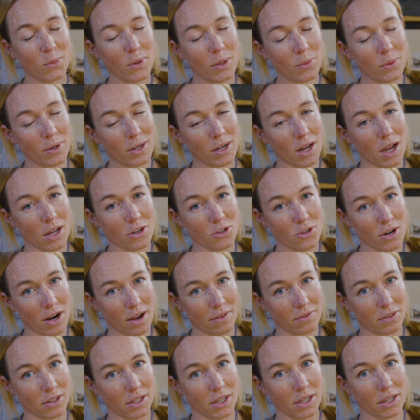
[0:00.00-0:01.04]
we were not
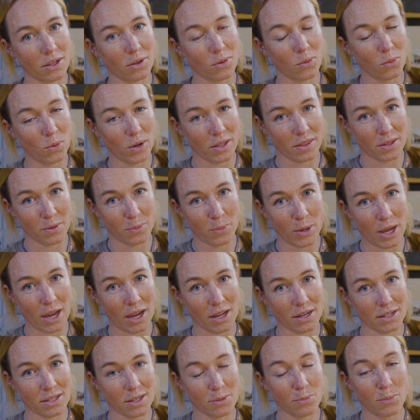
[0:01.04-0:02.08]
traveling with a
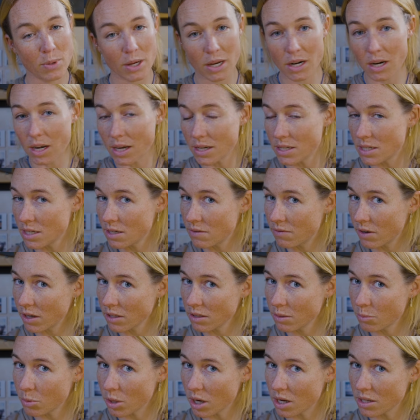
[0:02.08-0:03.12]
pet, but I did find
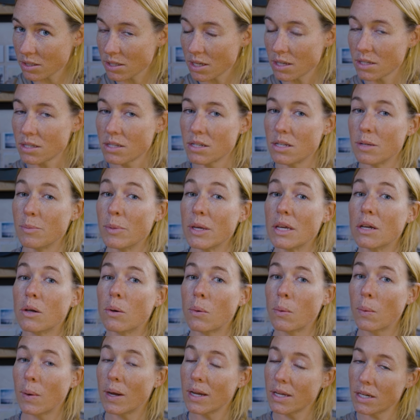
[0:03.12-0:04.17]
the process to be
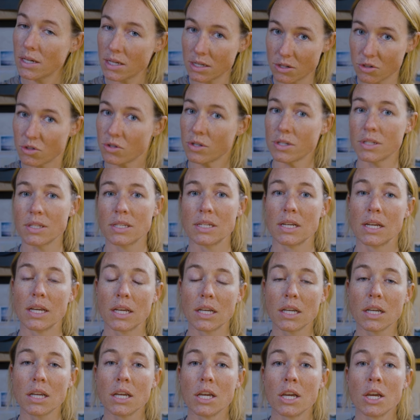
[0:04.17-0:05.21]
quite
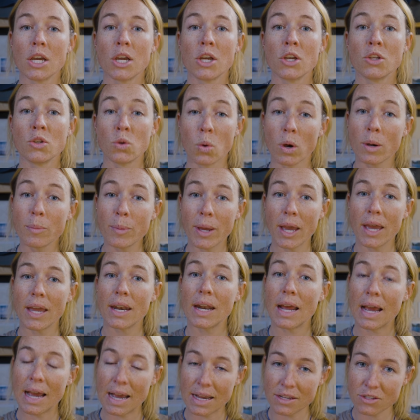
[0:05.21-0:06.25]
interesting. Your pet
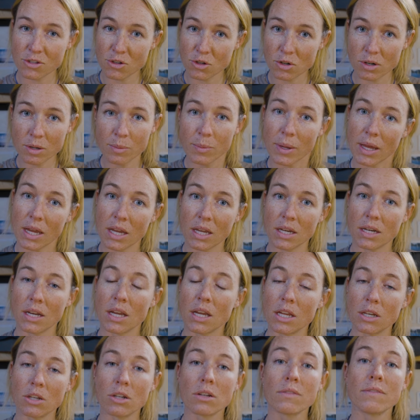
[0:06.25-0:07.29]
has to remain
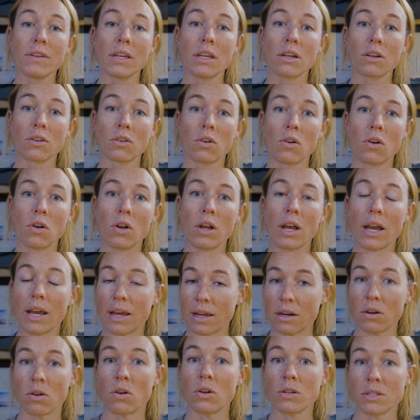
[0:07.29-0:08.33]
in your vehicle at
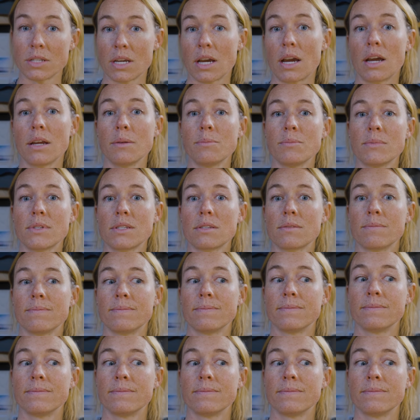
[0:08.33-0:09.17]
all times.